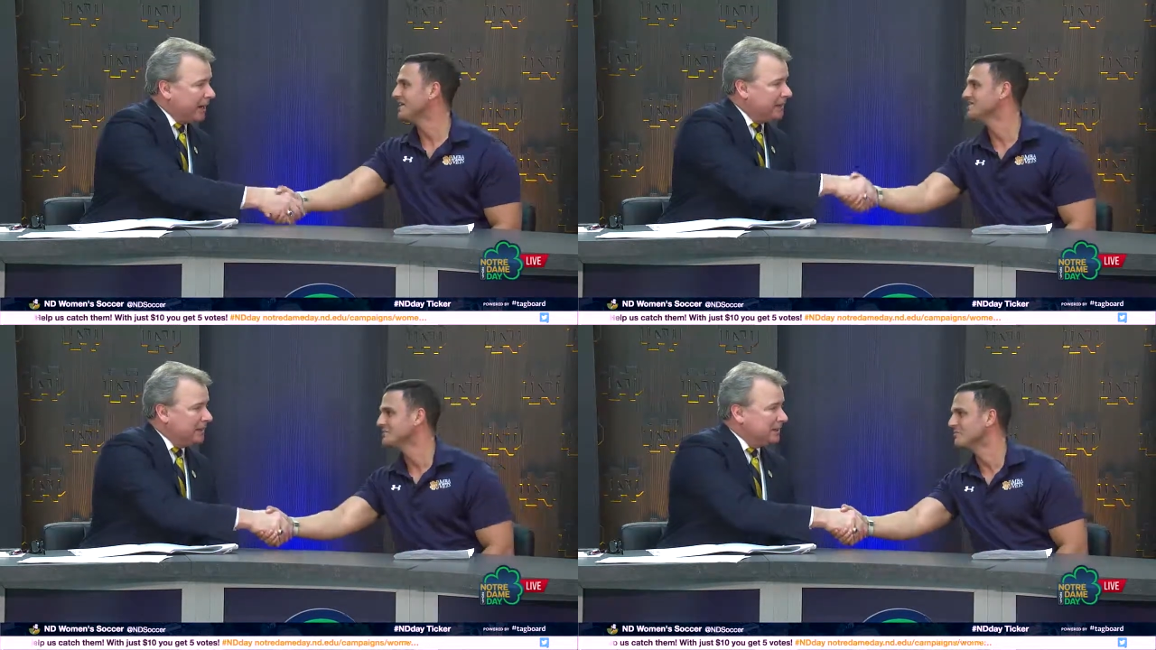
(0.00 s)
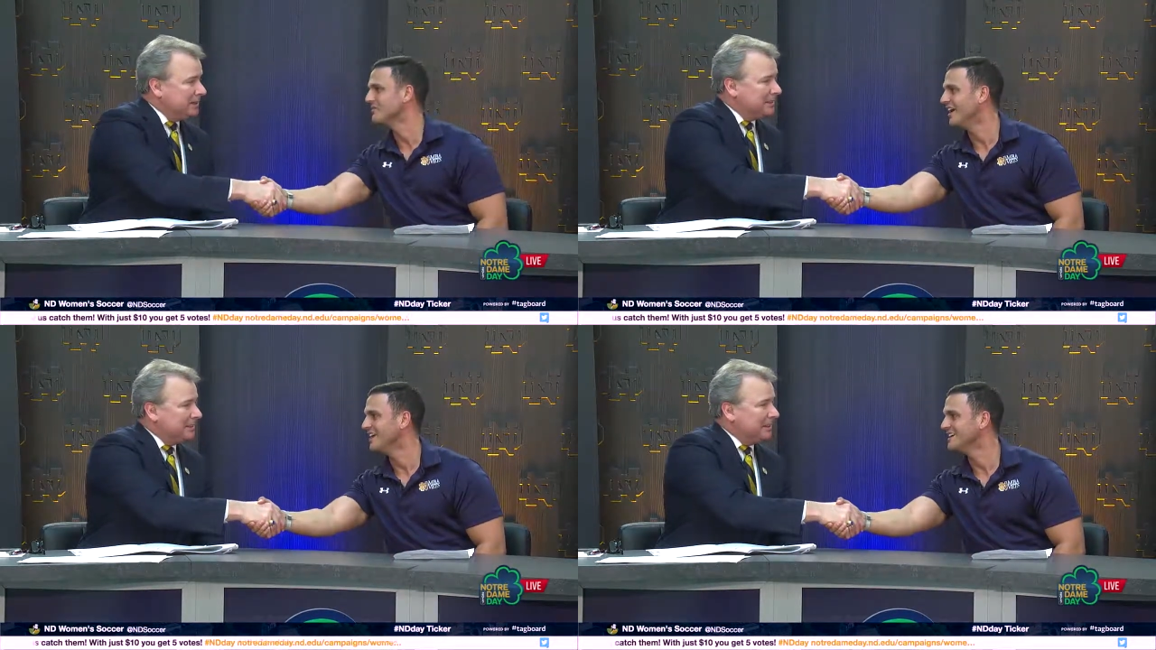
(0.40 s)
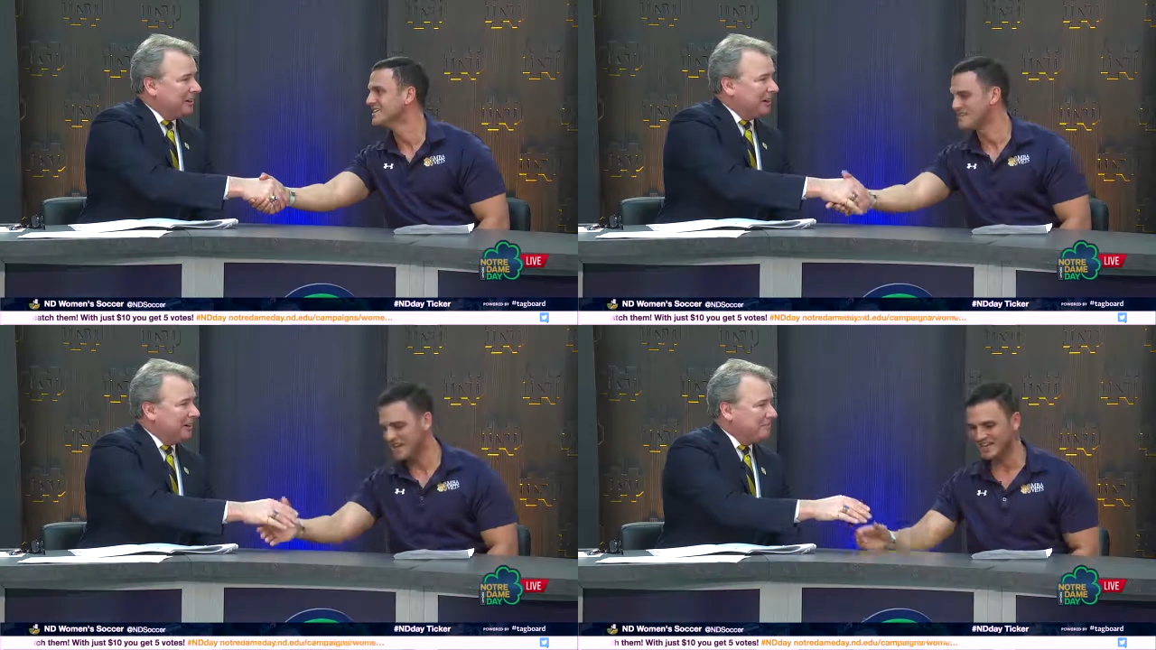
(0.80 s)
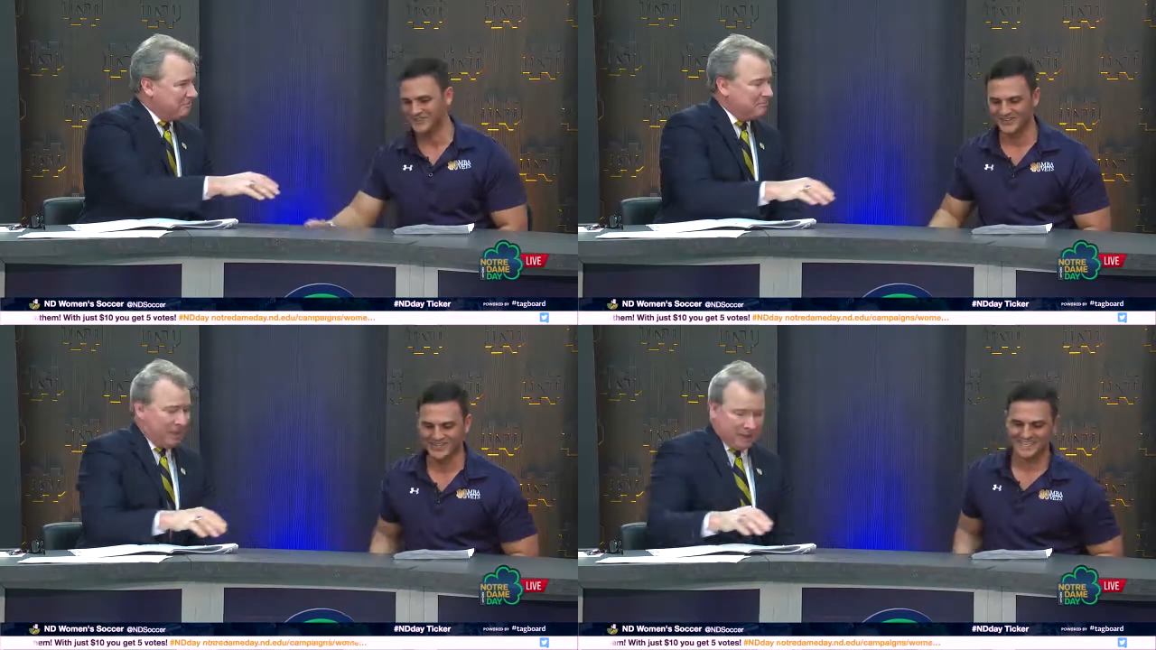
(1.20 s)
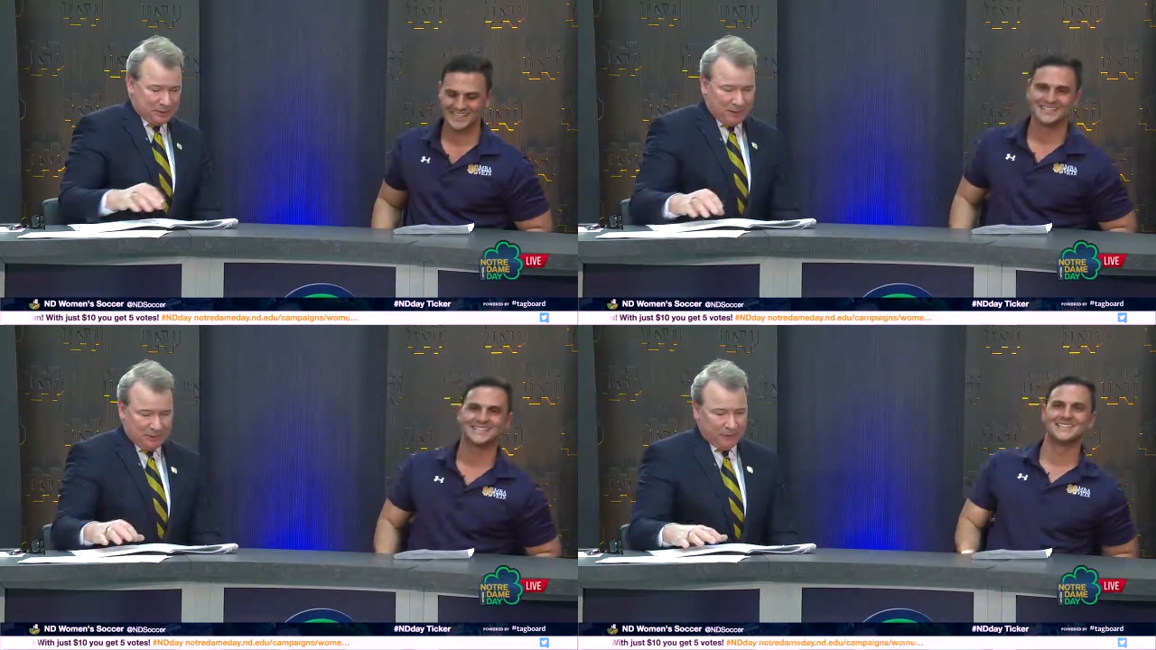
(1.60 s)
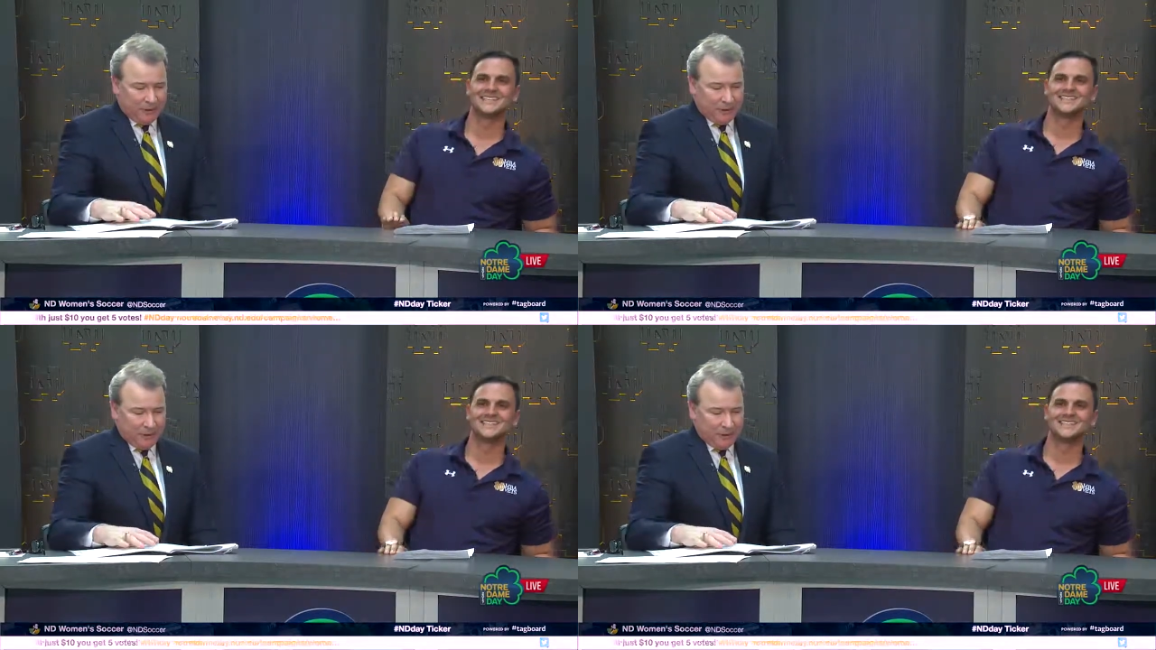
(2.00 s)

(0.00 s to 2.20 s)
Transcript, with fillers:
Speaker 1: Semper Fi. All right. Thank you. Thanks, Ben, very